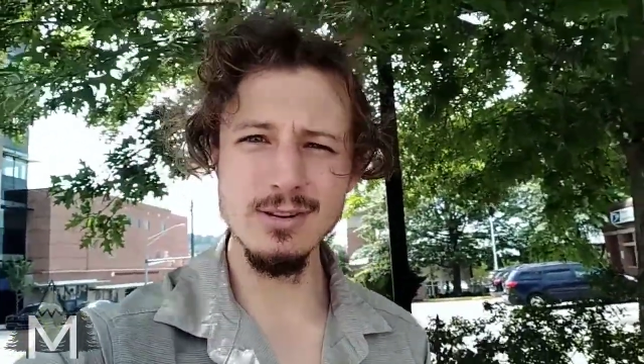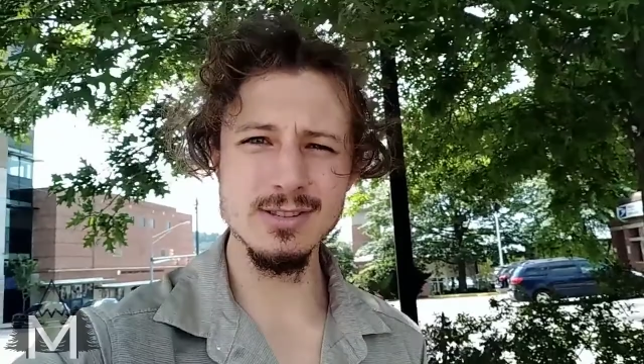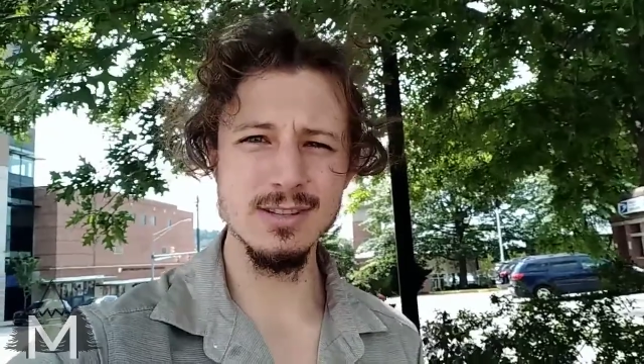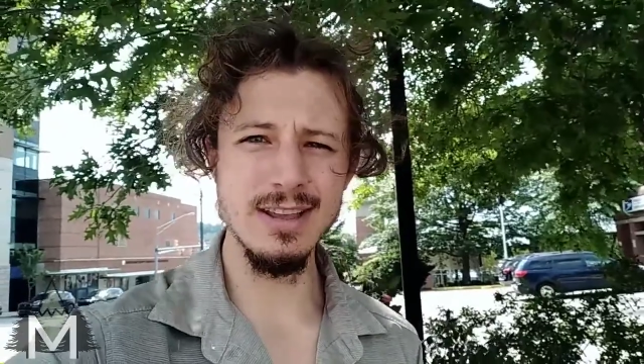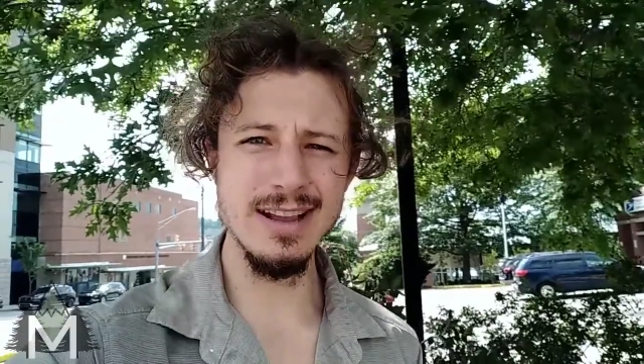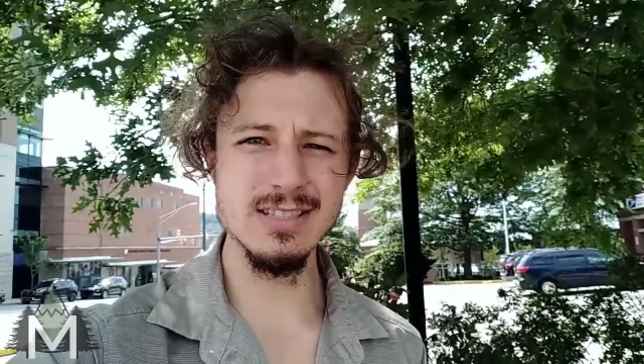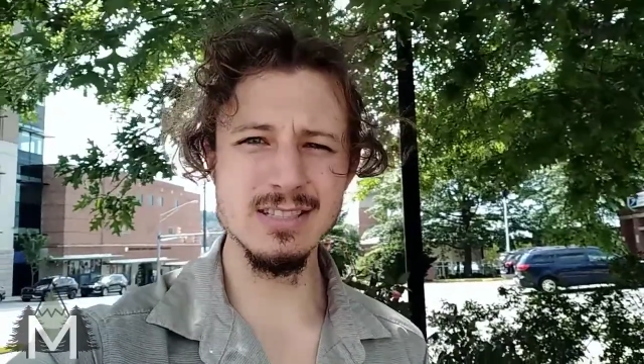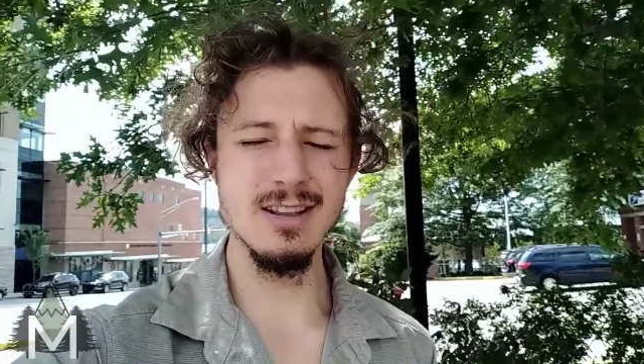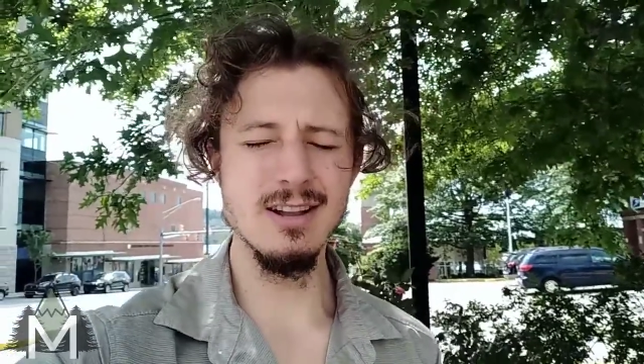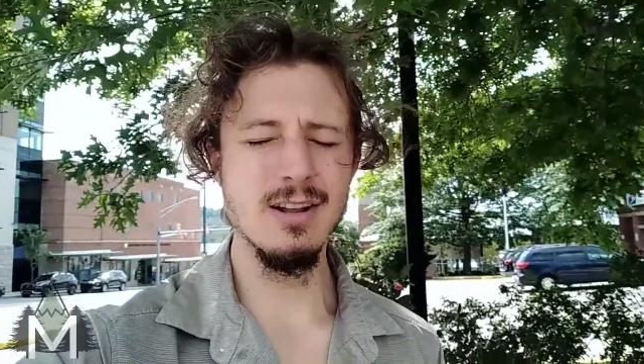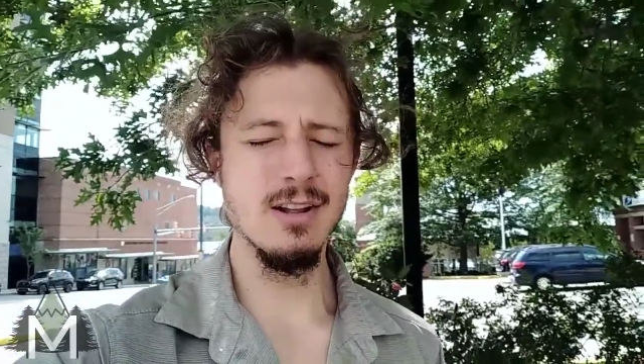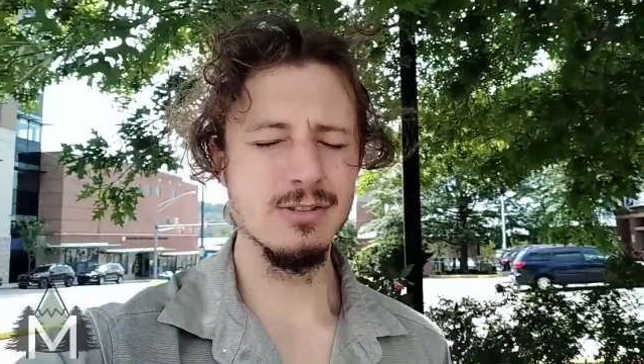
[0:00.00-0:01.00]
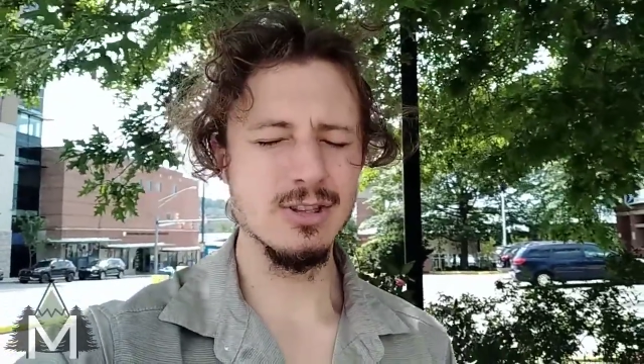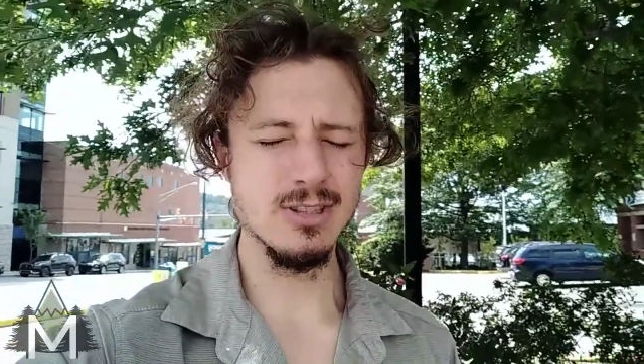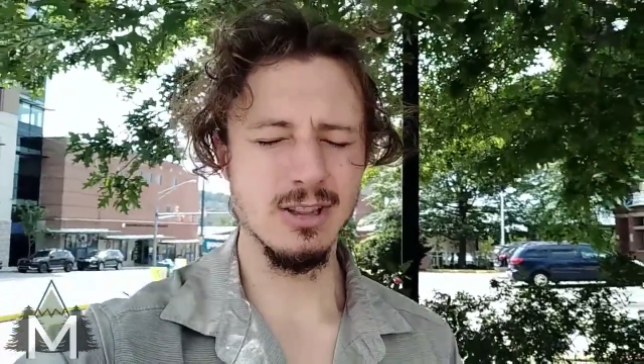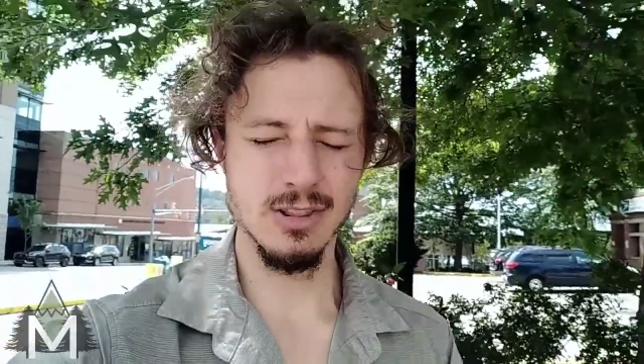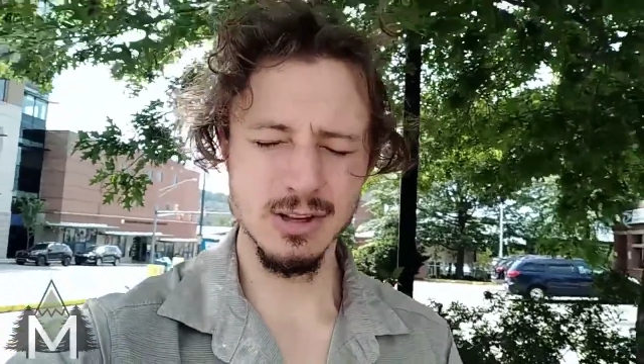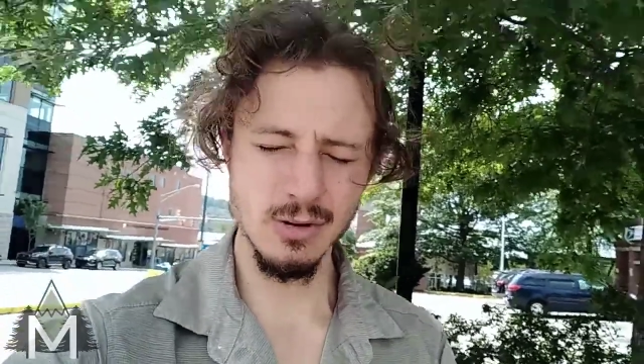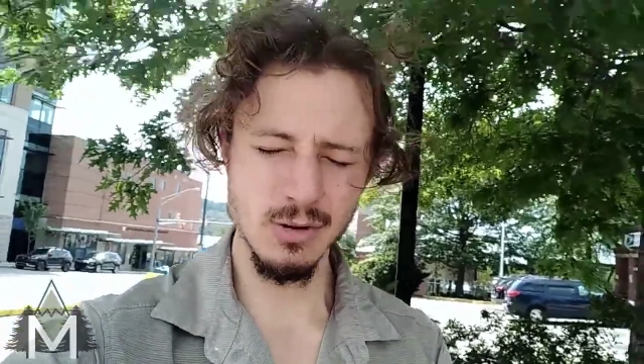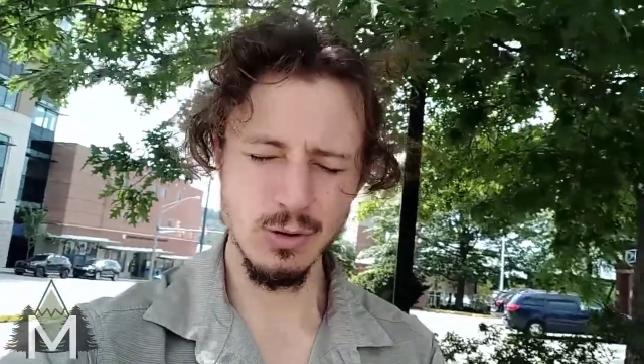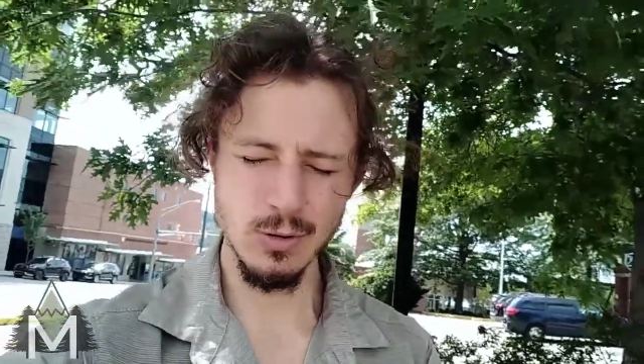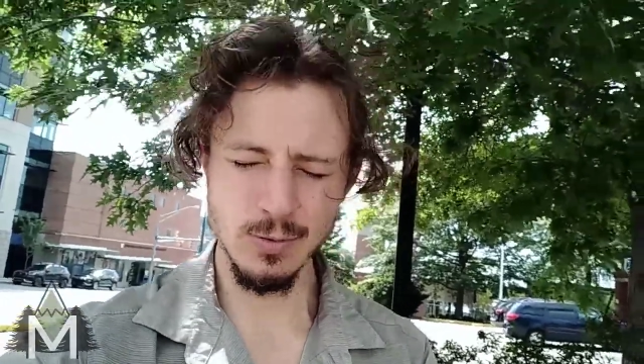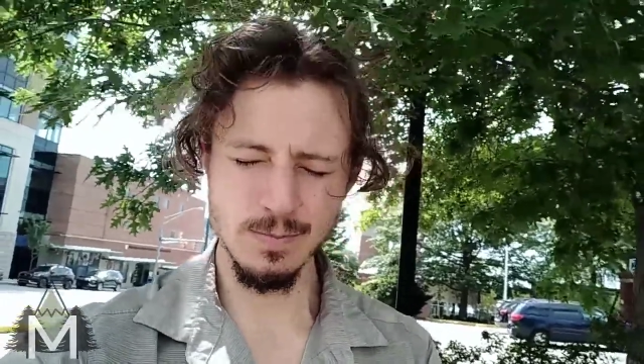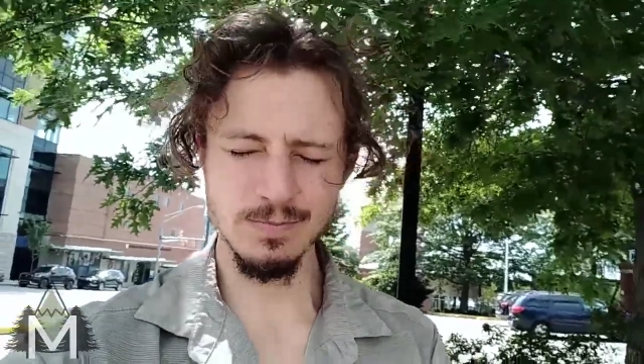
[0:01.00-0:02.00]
It's a nice, just a little